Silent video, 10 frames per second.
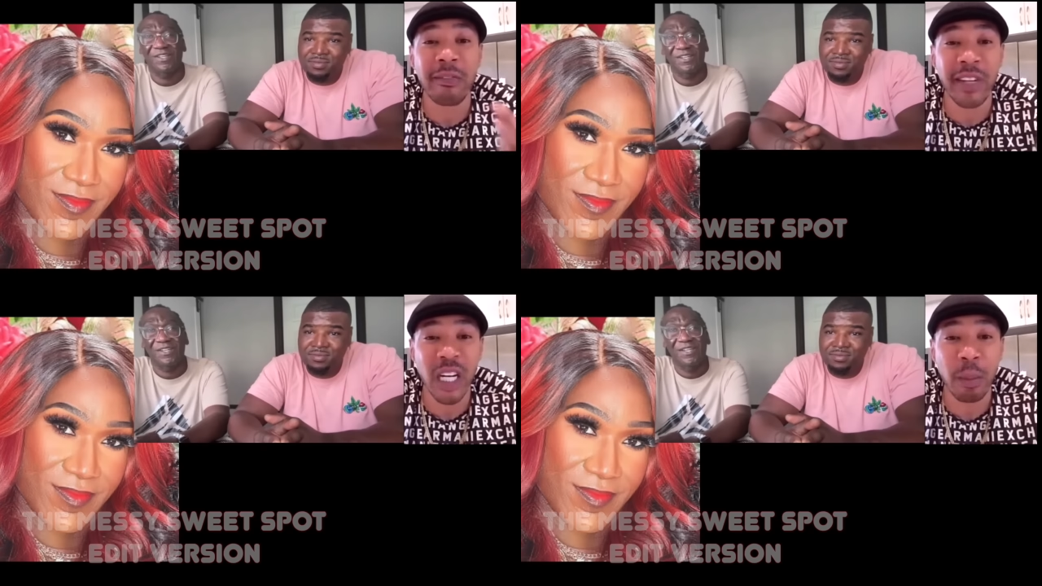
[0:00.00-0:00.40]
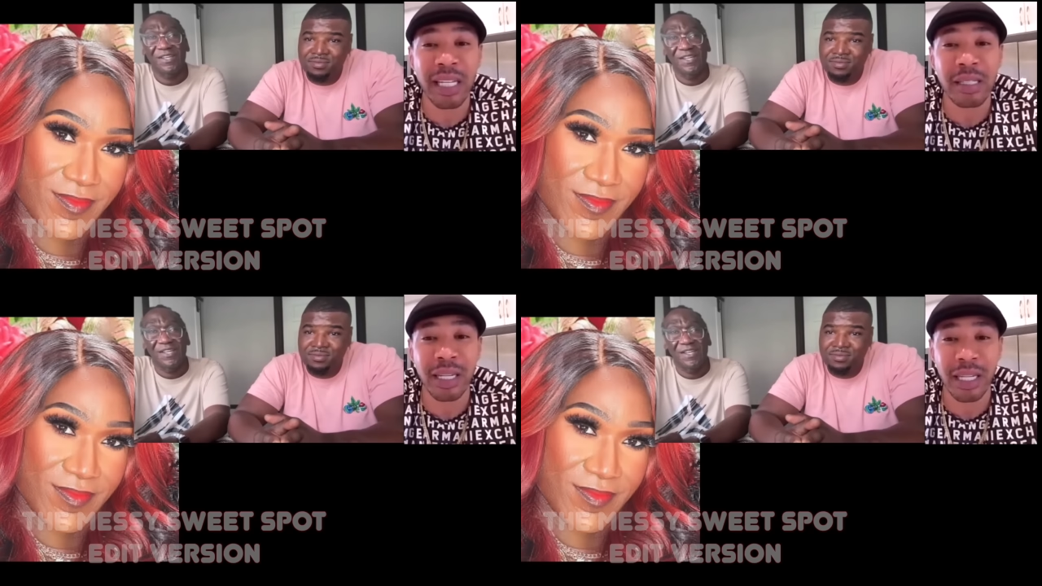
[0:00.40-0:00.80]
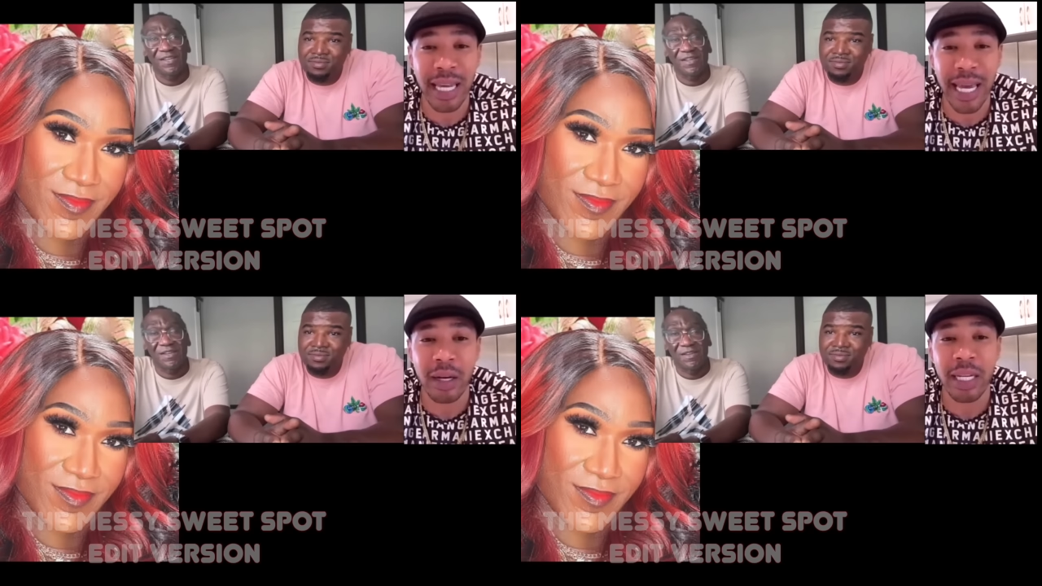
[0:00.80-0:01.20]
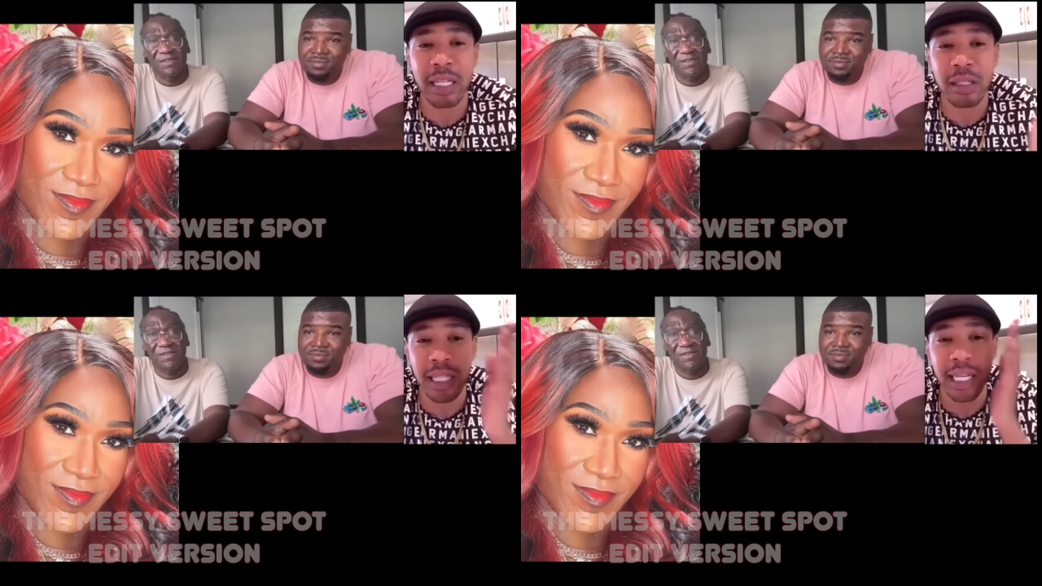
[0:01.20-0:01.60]
Speaker 1: Right, he made a video, but he took it
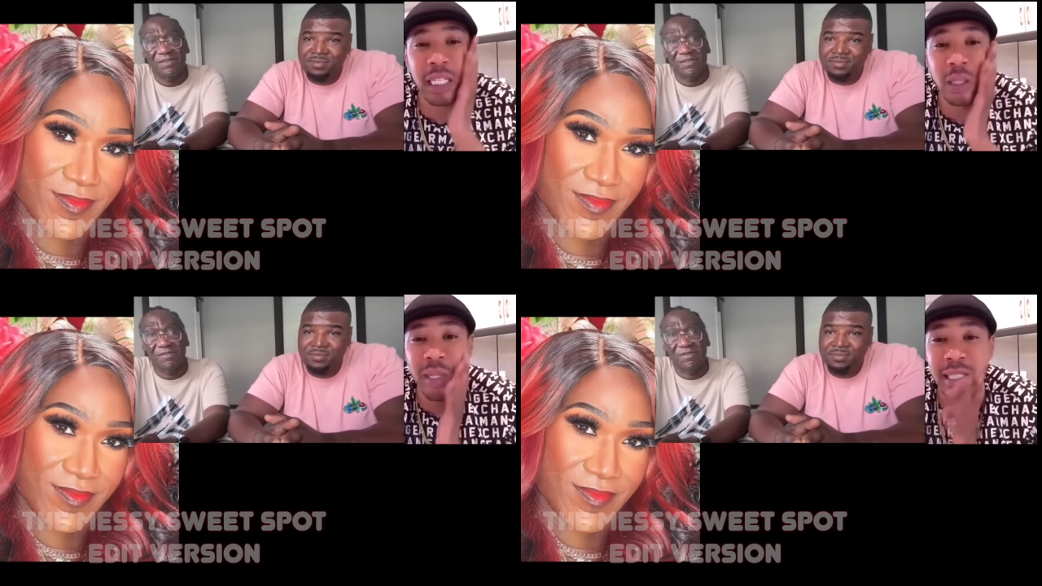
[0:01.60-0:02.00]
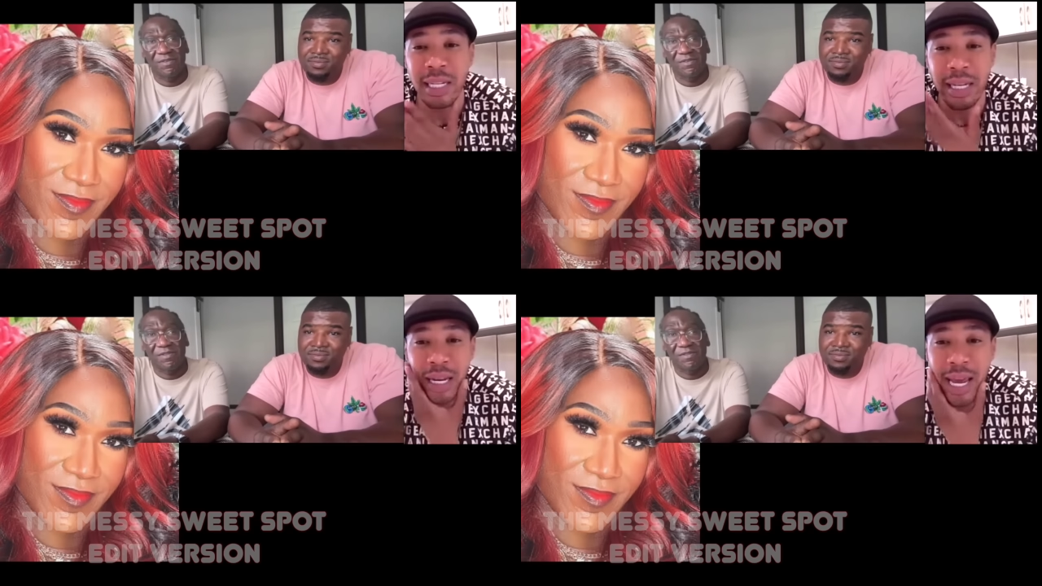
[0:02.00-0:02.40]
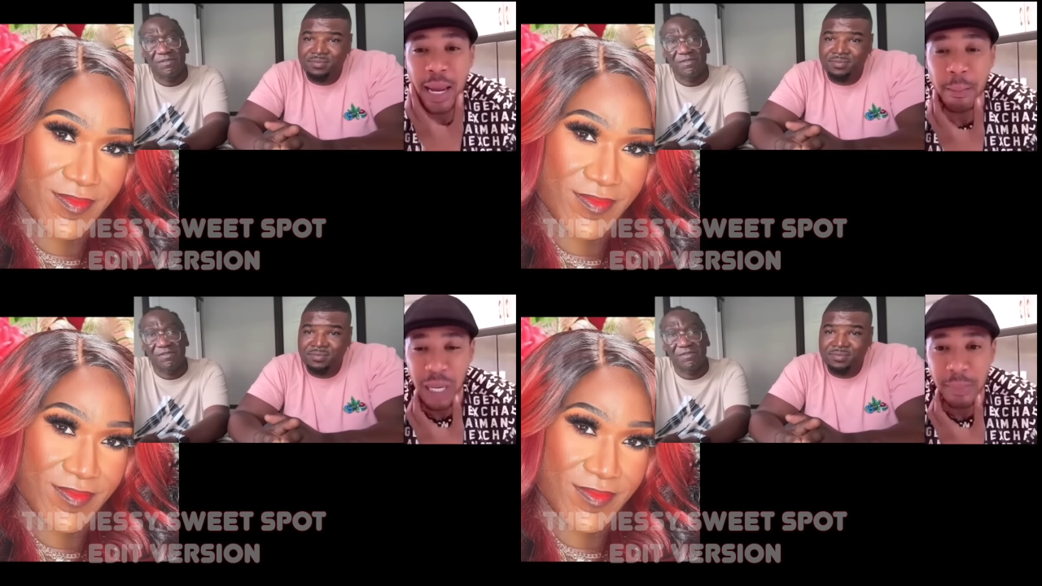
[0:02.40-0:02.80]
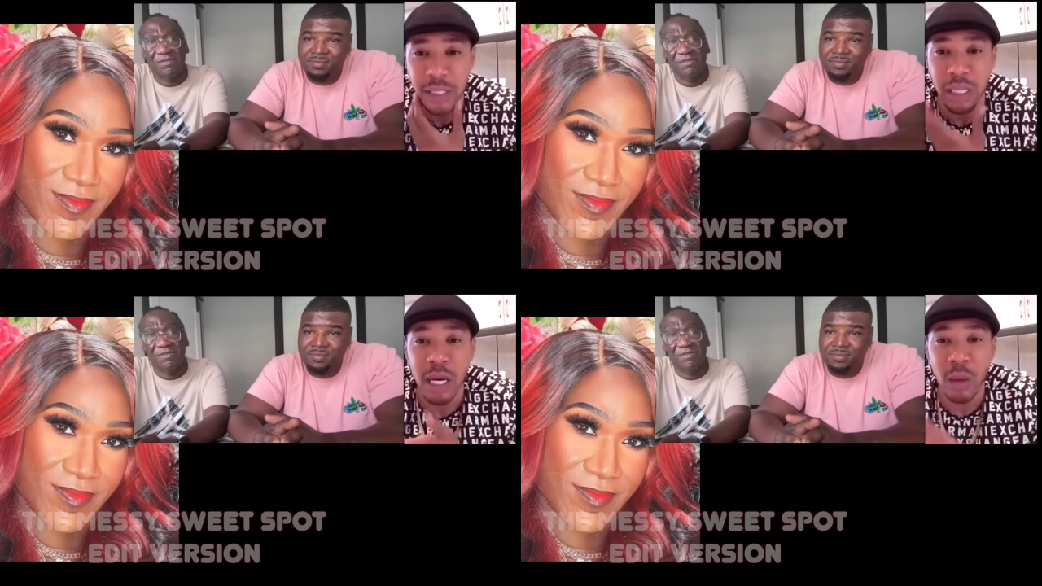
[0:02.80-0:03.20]
down, and he's saying that the reason that Netta
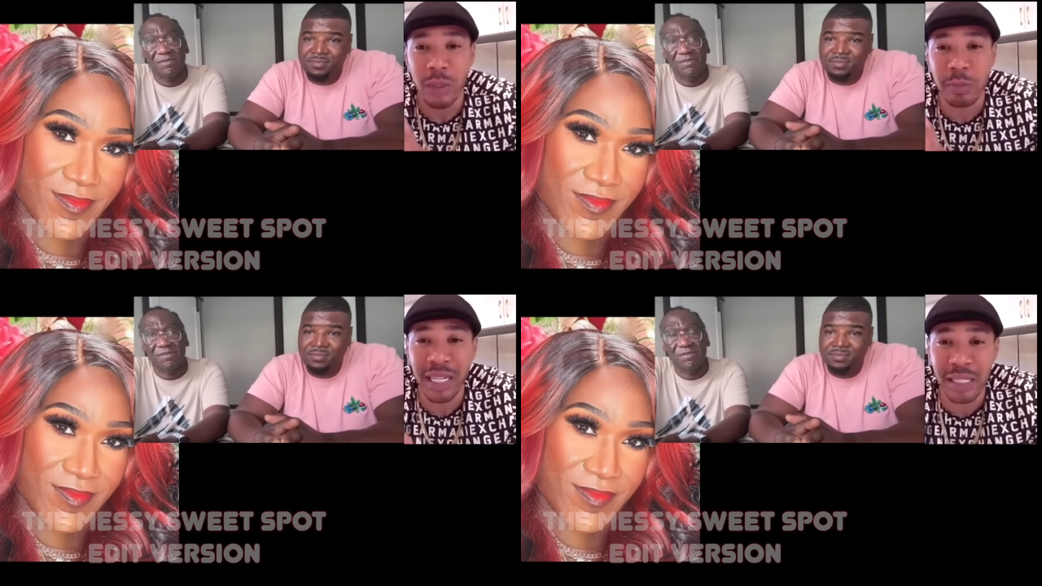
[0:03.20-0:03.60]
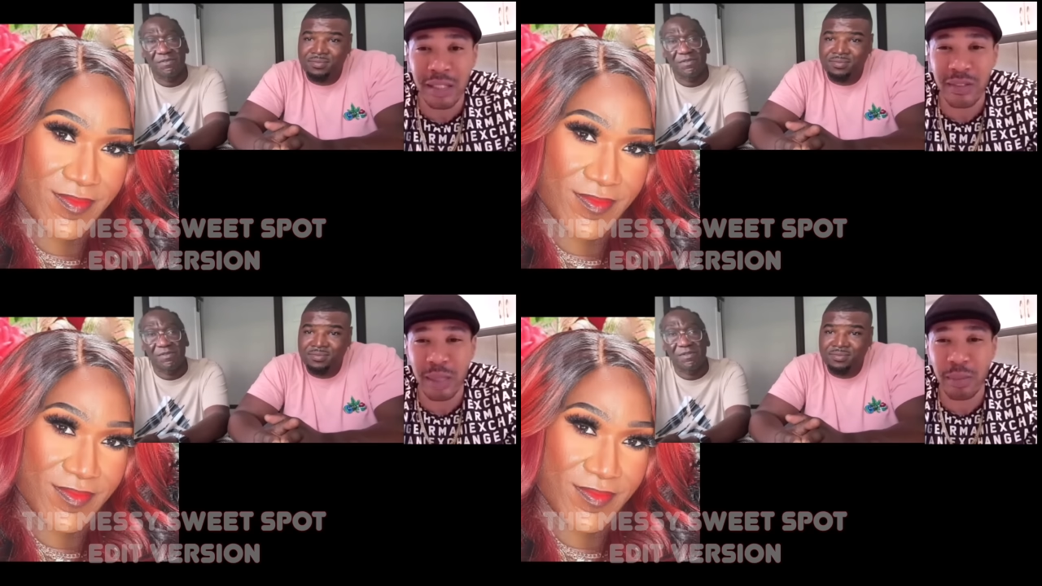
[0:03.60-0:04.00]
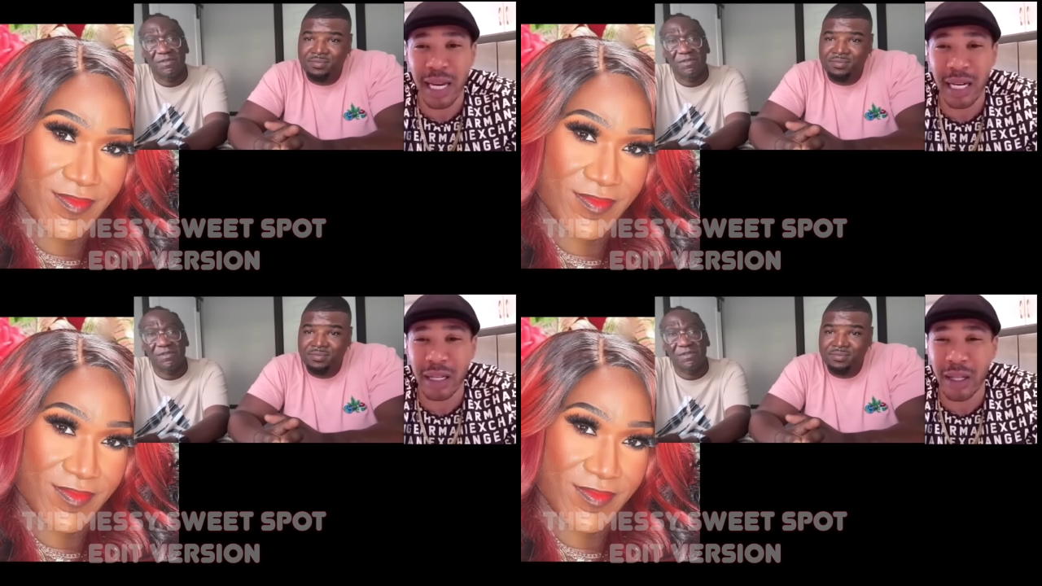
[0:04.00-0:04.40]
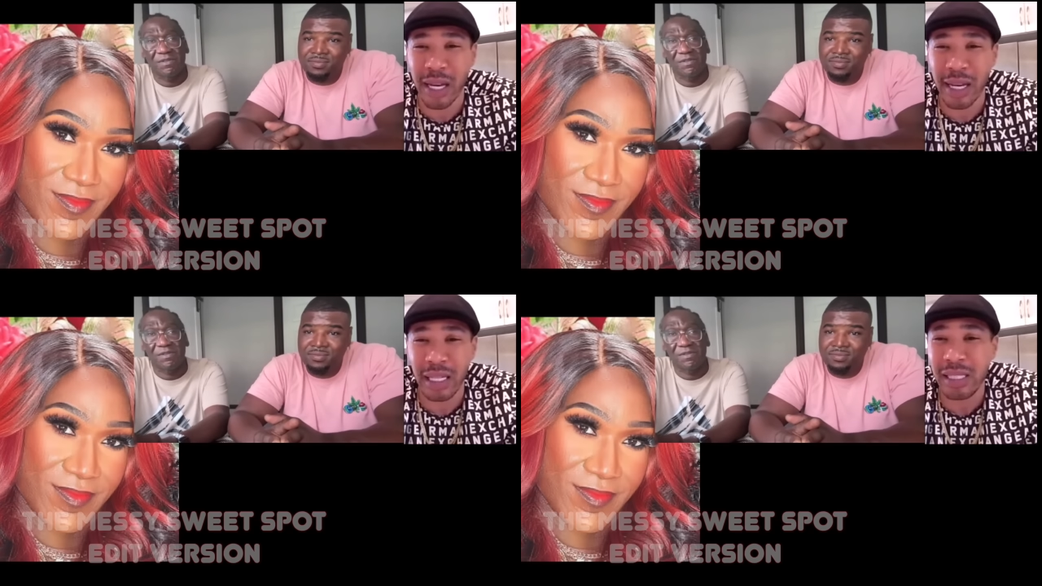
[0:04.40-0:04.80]
had bumps was because of some
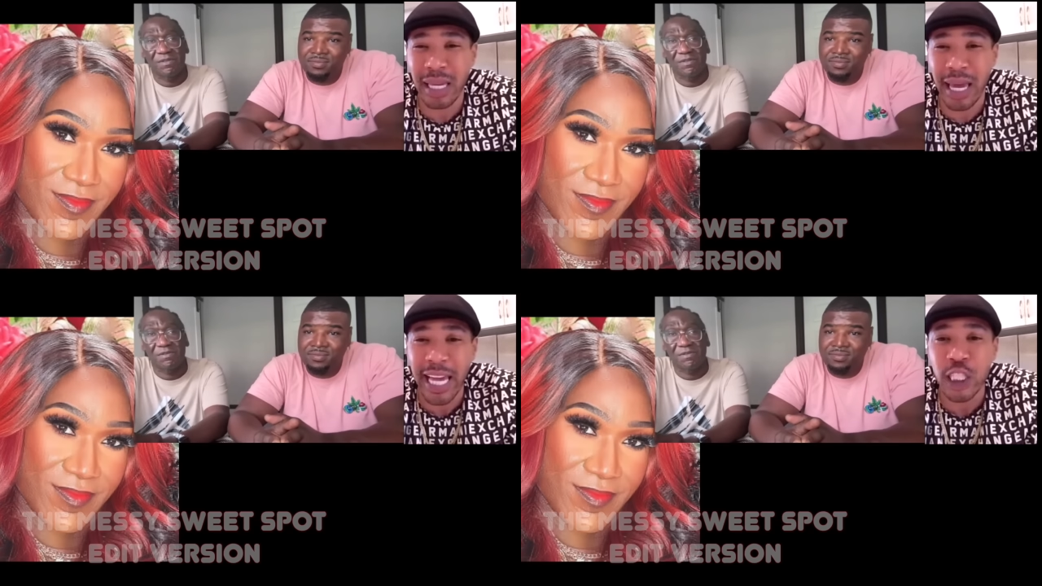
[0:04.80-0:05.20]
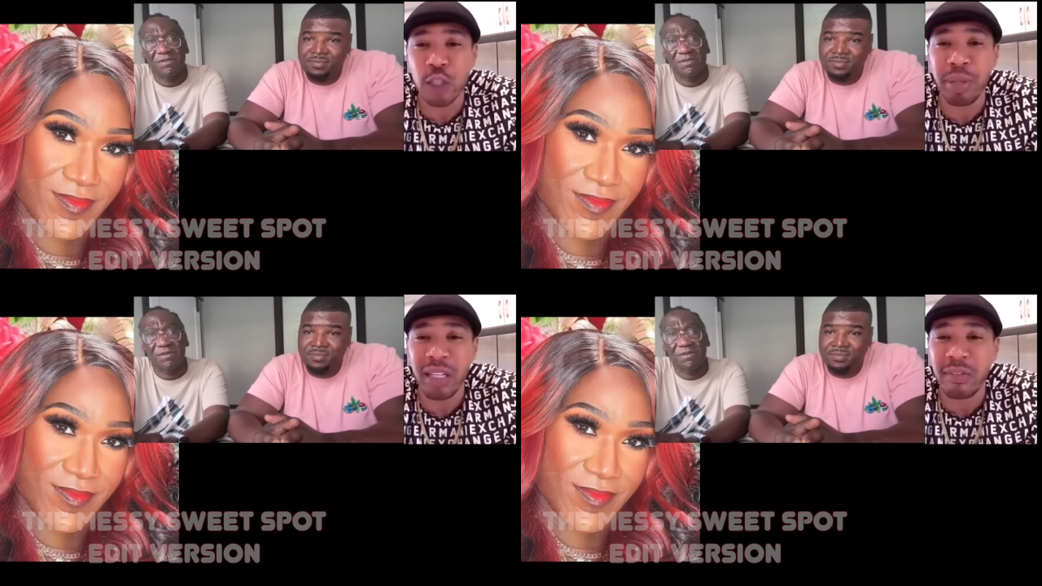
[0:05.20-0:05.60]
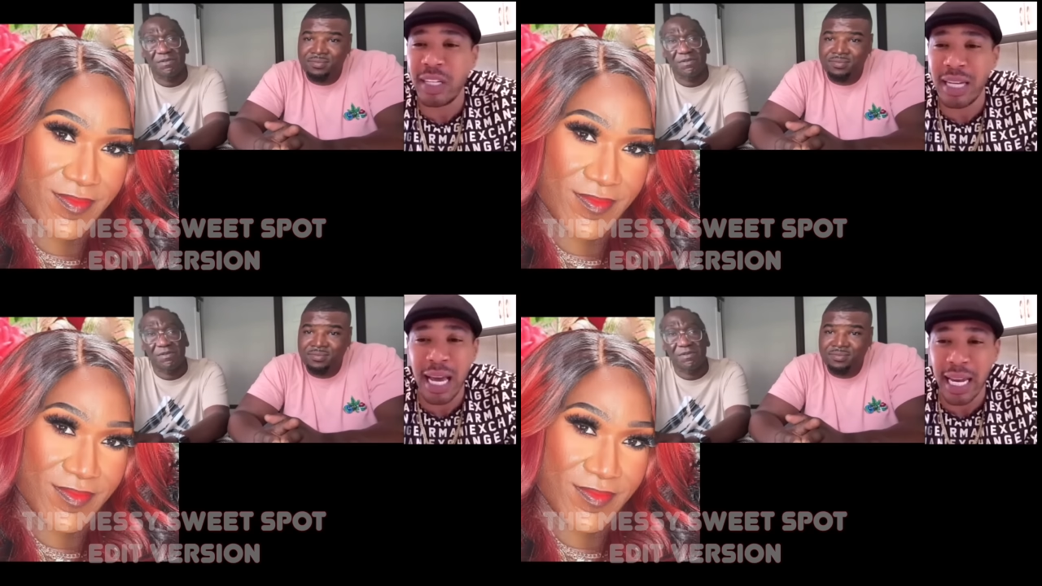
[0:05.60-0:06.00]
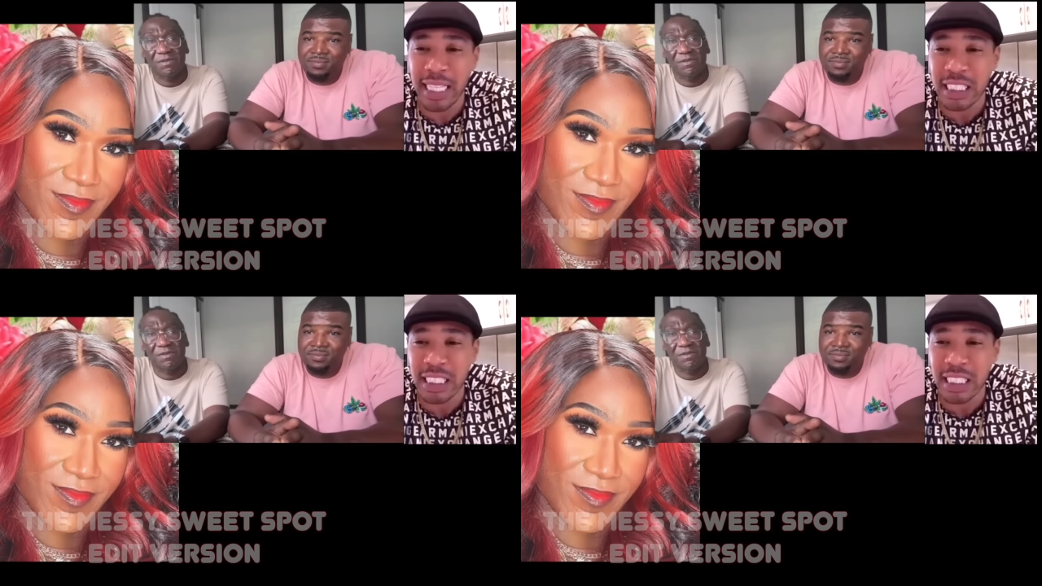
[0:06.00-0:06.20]
kind of, he said H P V.